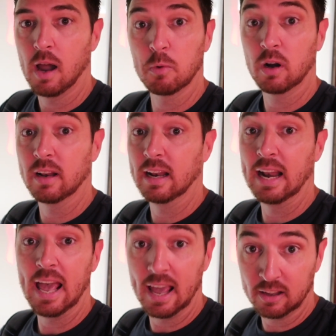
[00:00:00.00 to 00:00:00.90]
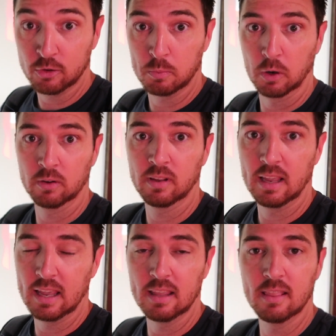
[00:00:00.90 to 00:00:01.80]
I brought in an expert
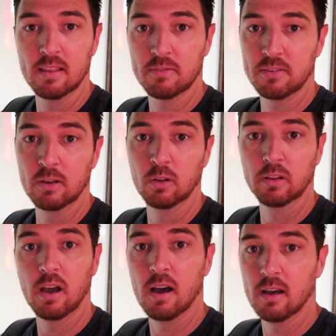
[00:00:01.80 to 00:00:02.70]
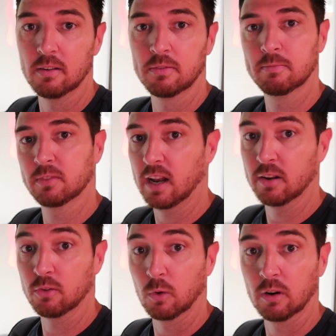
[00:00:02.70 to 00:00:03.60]
in the field of
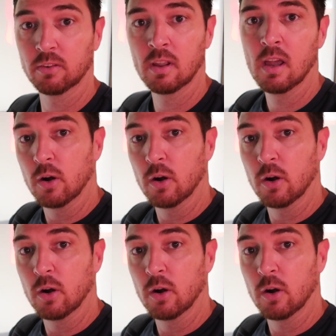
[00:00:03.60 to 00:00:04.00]
dinosaurs.